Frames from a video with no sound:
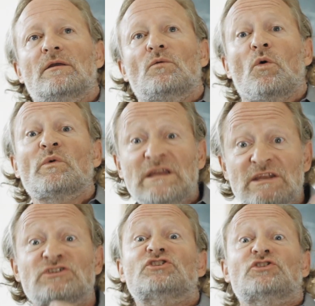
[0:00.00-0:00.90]
What we
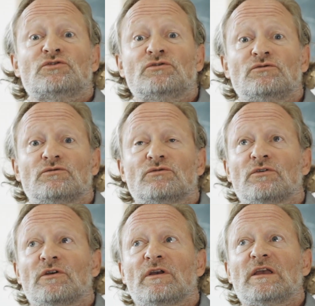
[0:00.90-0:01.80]
need to do
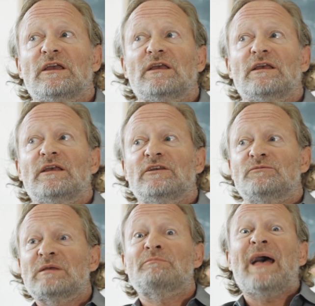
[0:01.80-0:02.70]
is be